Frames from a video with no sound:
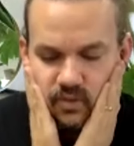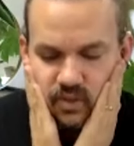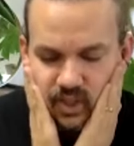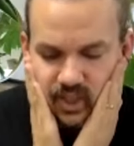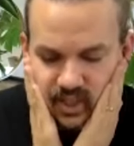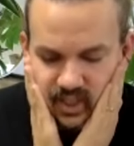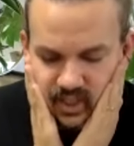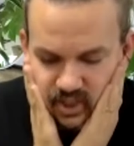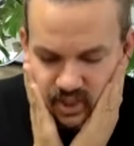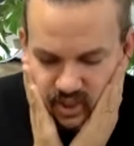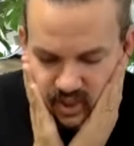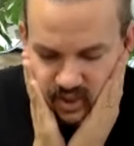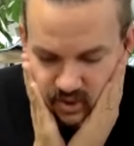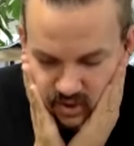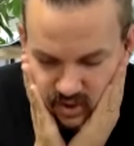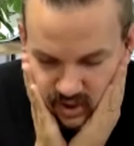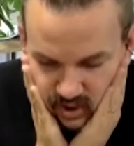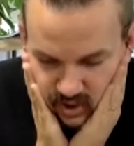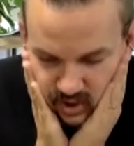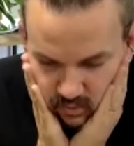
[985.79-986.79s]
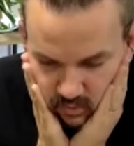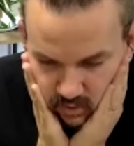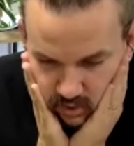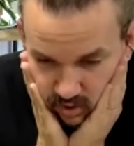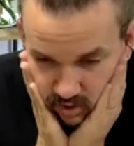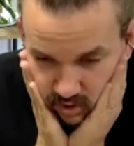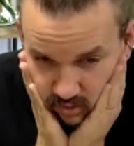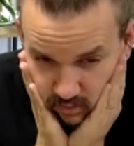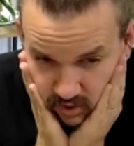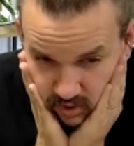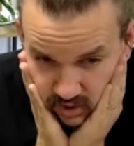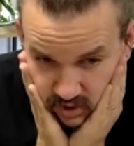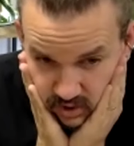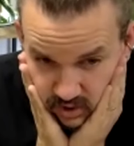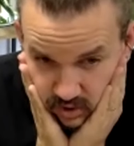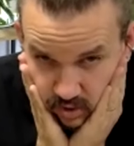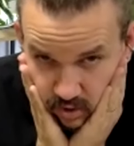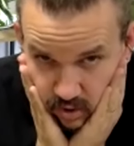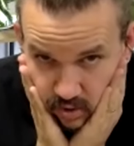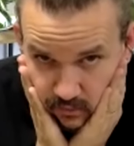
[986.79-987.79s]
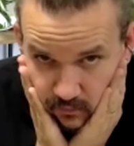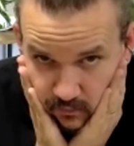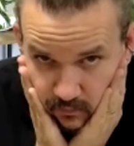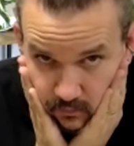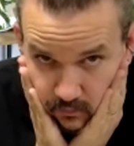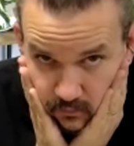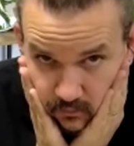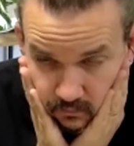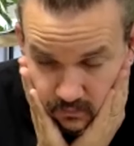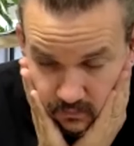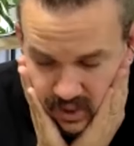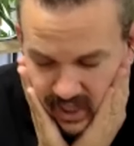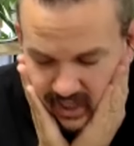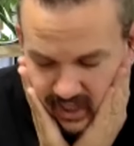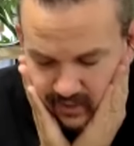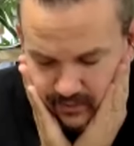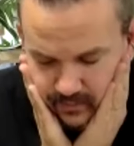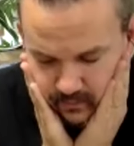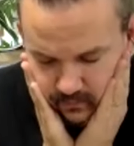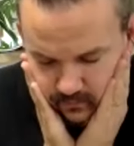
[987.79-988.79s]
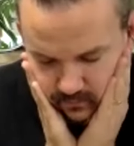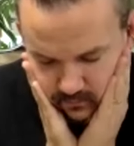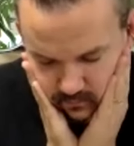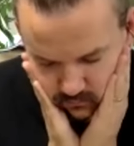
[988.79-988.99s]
It's like I just kind of want to go here now.